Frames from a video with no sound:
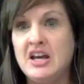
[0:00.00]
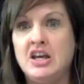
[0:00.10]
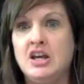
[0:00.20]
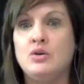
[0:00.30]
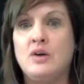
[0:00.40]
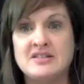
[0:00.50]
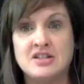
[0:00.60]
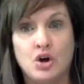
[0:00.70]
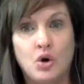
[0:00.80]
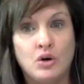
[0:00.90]
he who has
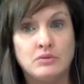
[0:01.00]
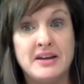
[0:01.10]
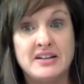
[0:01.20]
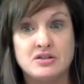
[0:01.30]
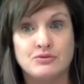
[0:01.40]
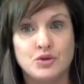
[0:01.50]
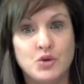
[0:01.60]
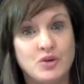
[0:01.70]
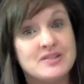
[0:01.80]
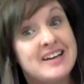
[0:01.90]
the gold makes the
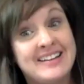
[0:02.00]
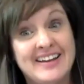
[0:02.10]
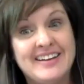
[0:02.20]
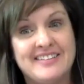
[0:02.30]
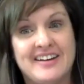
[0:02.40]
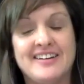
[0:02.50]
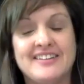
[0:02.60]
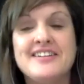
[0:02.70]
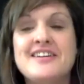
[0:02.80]
rules. I like that.